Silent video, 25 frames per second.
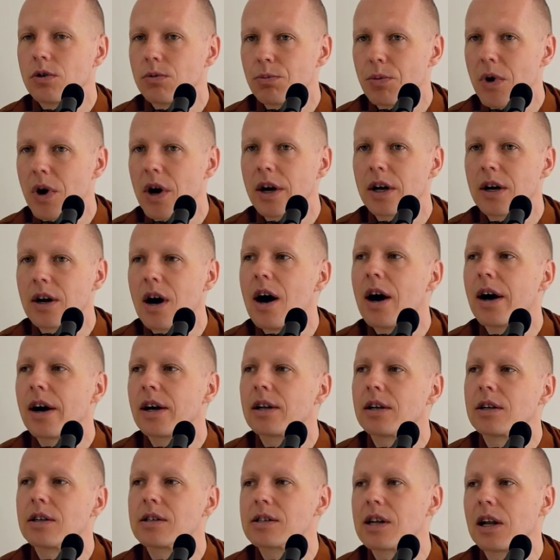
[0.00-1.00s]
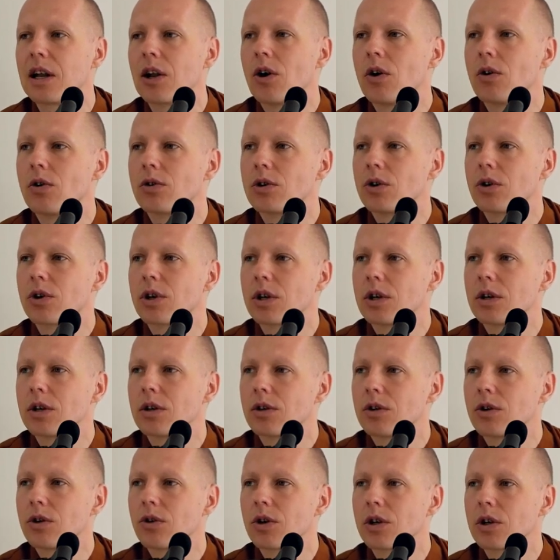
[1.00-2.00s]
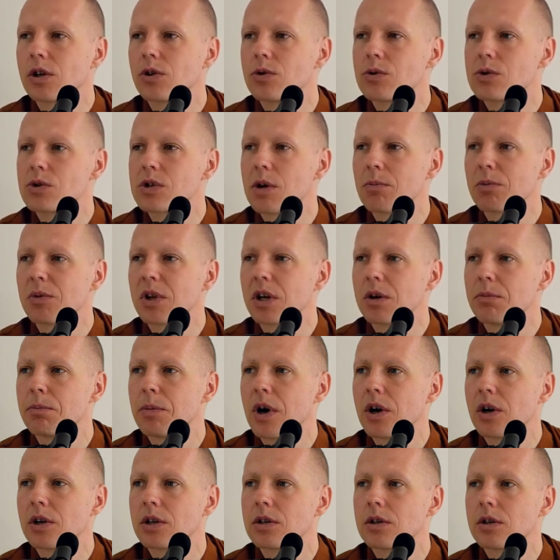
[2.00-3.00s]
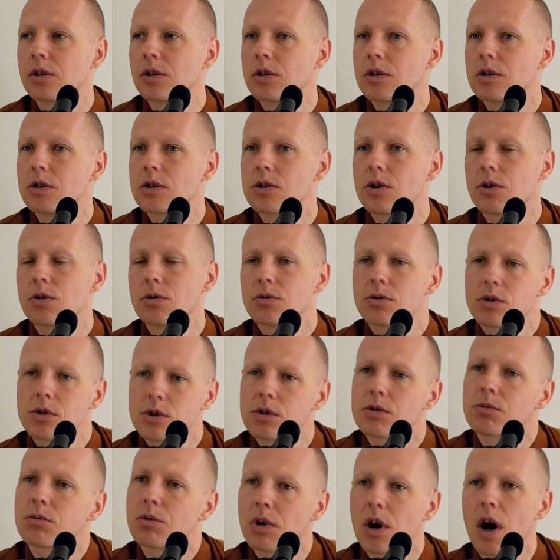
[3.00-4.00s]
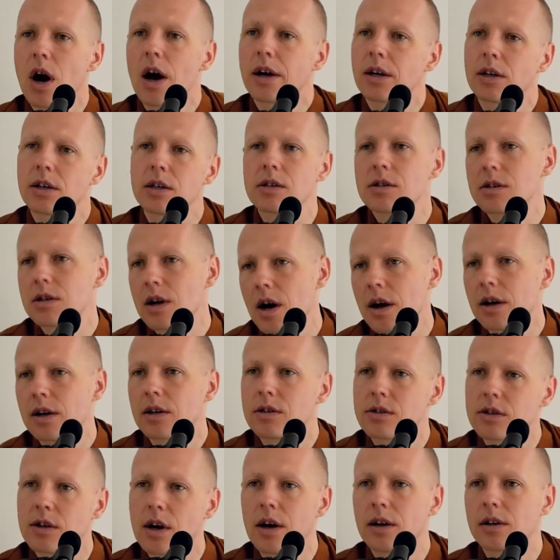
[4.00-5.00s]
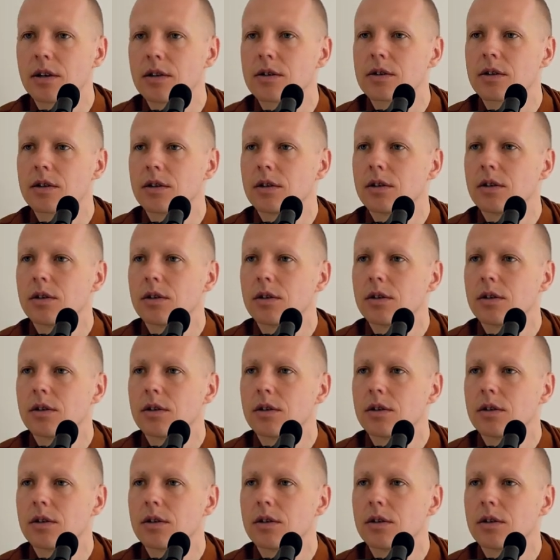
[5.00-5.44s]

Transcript: By kindness alone, you can you can do something about it. So just kindness, kindness, kindness.